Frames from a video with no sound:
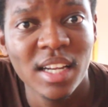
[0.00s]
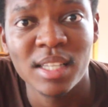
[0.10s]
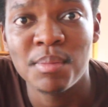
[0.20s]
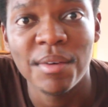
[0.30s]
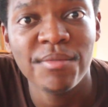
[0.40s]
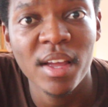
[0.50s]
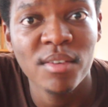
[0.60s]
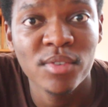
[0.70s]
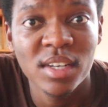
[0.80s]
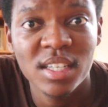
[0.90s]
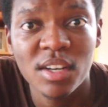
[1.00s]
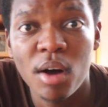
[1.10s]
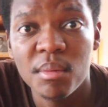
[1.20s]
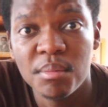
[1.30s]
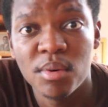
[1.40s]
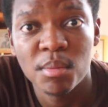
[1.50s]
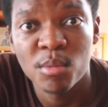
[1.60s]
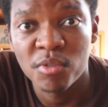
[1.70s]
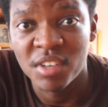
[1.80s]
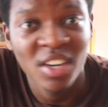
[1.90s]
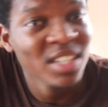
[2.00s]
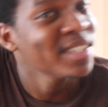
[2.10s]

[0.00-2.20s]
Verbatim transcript: that's my favorite comic book movie not